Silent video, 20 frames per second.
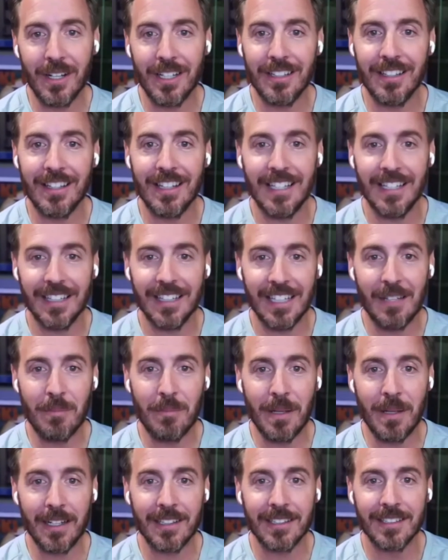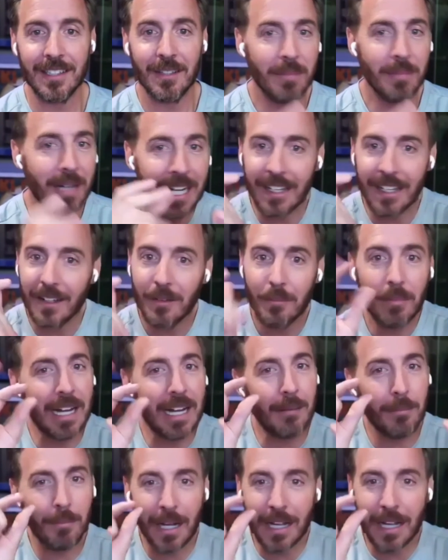to the Olympics by
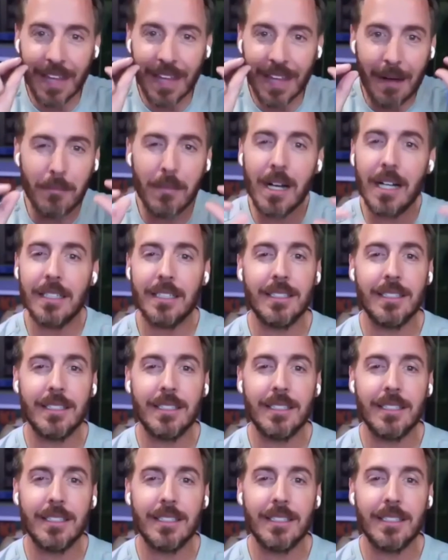that much,